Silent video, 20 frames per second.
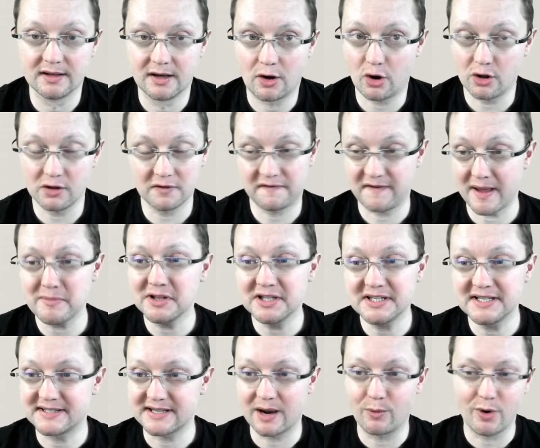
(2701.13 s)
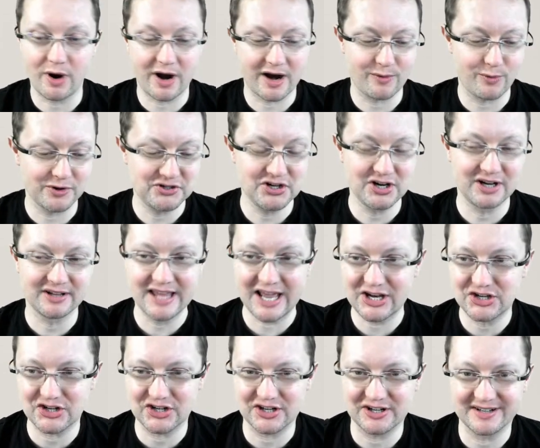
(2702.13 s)
whole families are watching
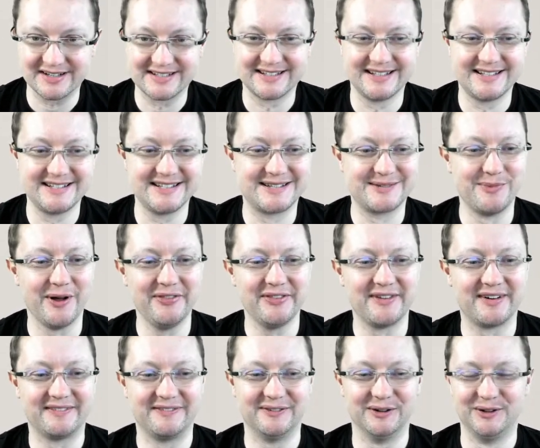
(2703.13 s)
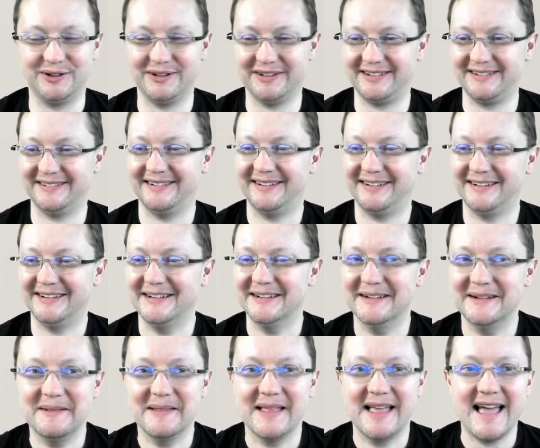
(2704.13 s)
lectures. This is wonderful.
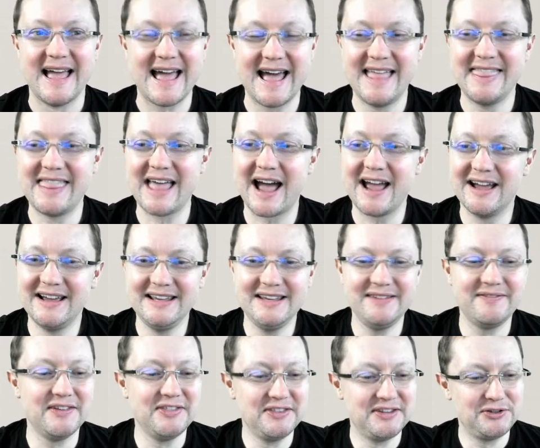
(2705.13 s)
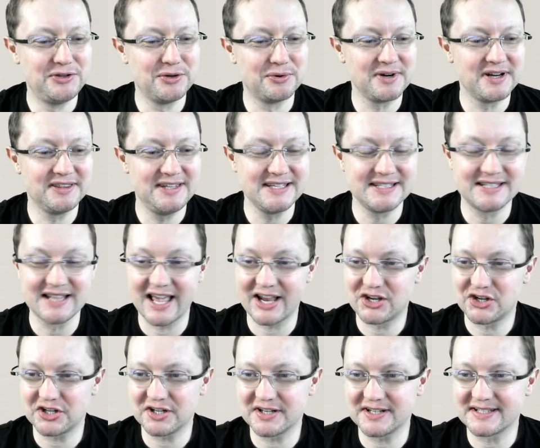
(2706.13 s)
And even during these
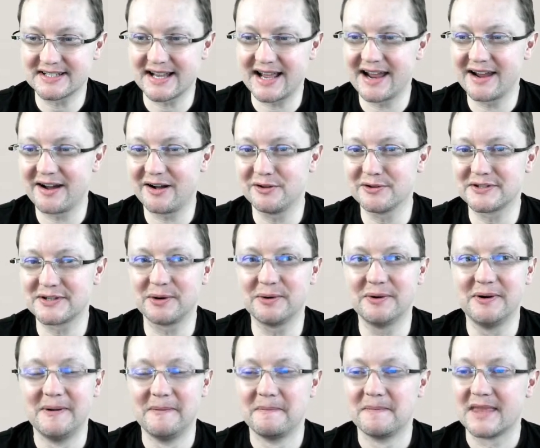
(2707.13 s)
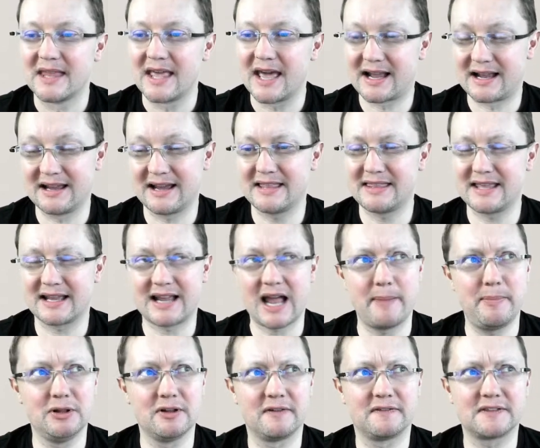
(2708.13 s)
lectures, I also had a
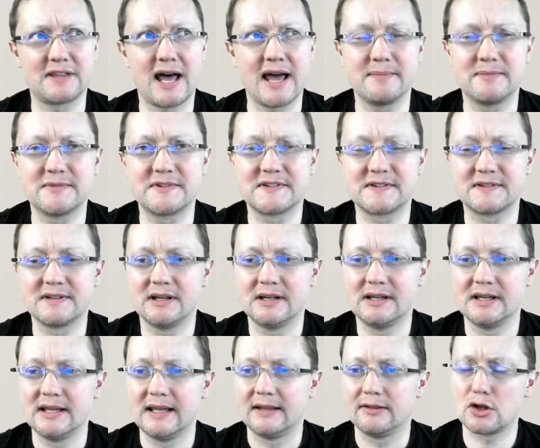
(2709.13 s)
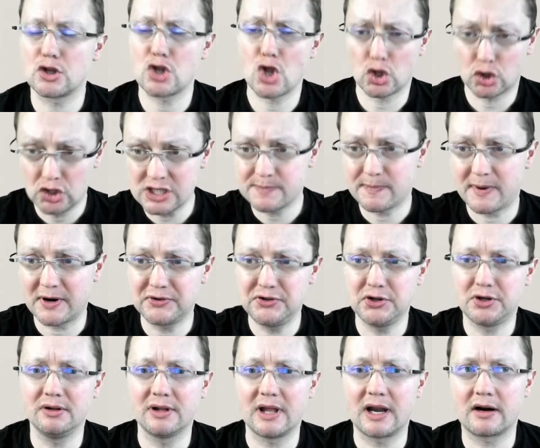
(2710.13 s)
couple of times, not this
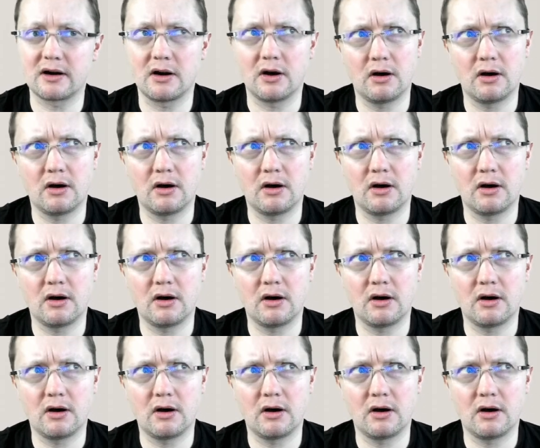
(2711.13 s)
particular